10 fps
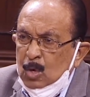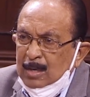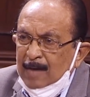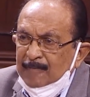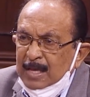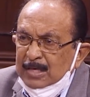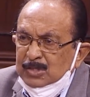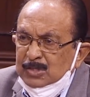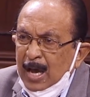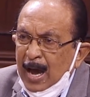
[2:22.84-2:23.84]
note of
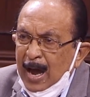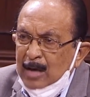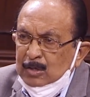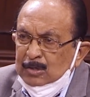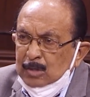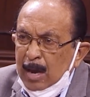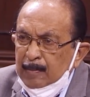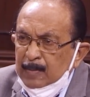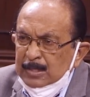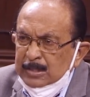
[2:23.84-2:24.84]
this and to
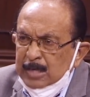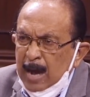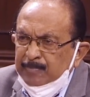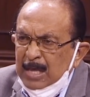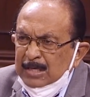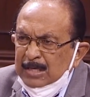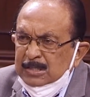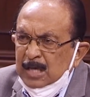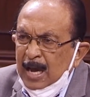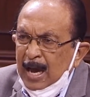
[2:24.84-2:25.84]
stop
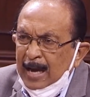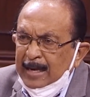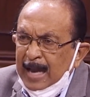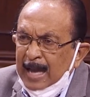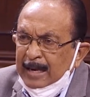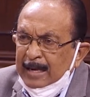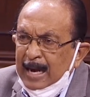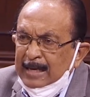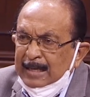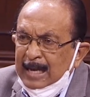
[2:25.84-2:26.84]
this attacking
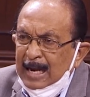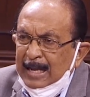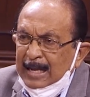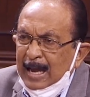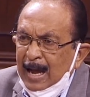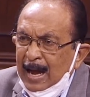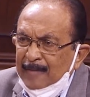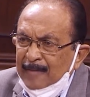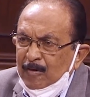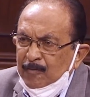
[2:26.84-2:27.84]
and killing of our